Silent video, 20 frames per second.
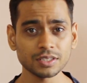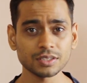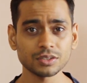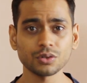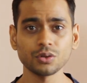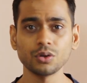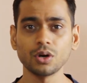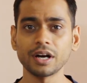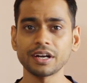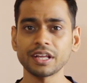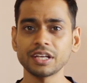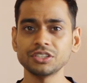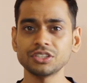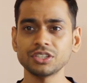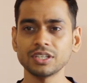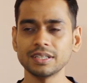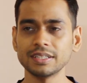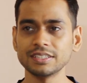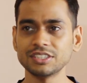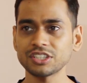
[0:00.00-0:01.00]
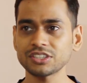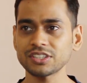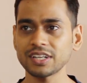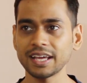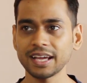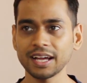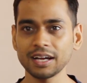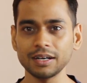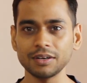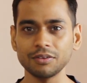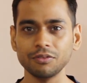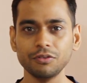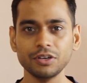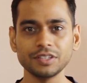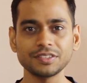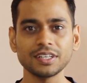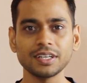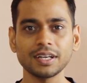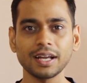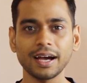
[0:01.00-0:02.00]
So attention, just like a
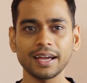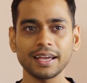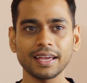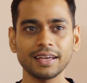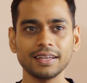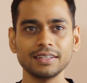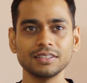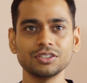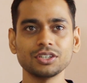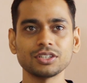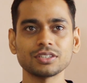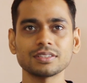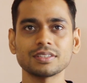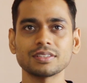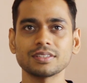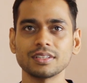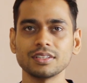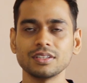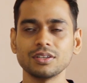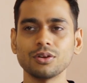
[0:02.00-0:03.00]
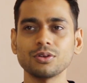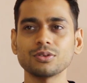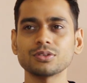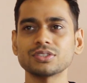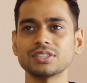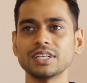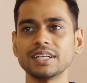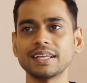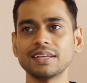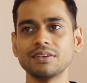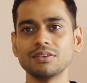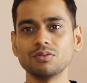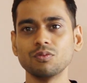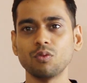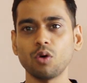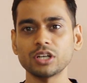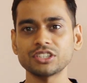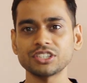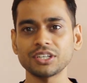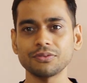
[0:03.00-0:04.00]
vision, I can just sit and
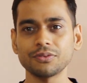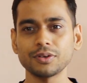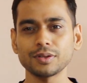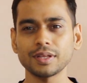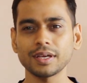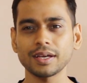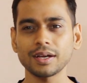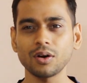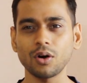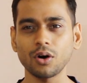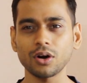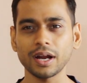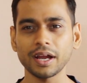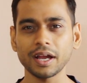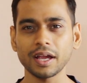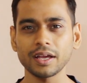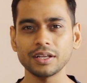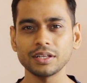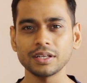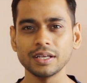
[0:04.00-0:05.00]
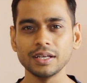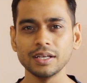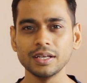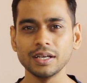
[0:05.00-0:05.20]
watch everything, or I can